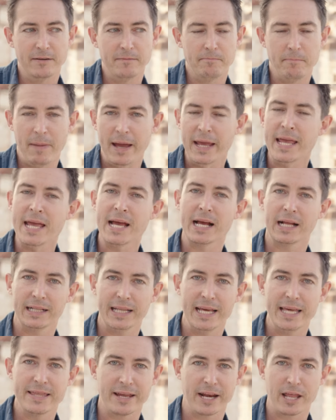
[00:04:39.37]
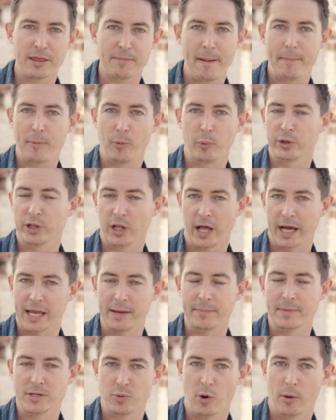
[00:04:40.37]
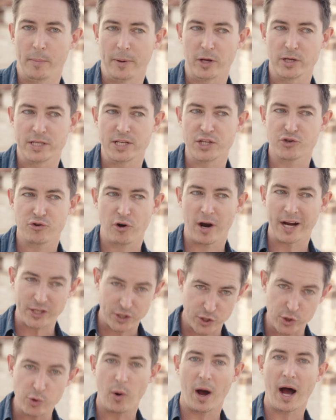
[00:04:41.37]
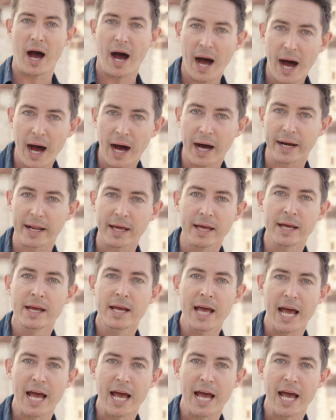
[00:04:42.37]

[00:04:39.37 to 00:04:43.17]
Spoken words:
making it clear that other people would like him as well, because he's trying too hard